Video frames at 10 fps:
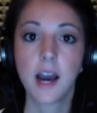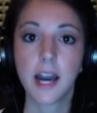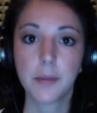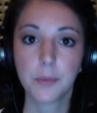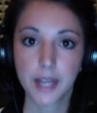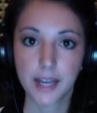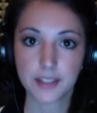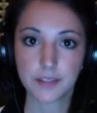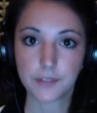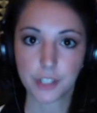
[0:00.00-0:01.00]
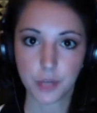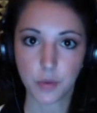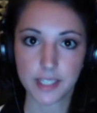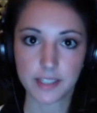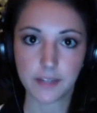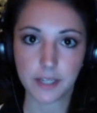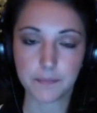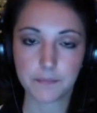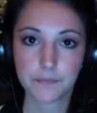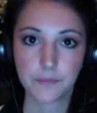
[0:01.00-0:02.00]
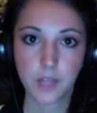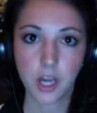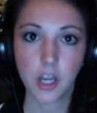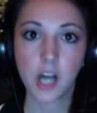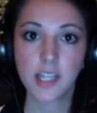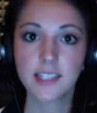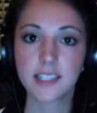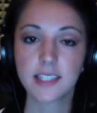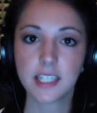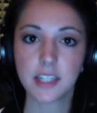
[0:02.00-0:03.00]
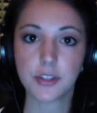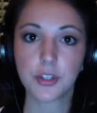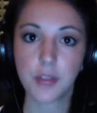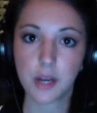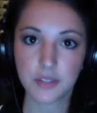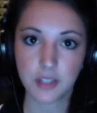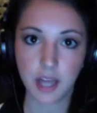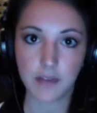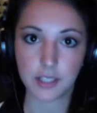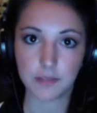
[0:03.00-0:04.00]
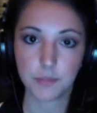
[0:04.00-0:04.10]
Hi, I'm Britt Hysen for Gen Y TV. On August 16, 2011,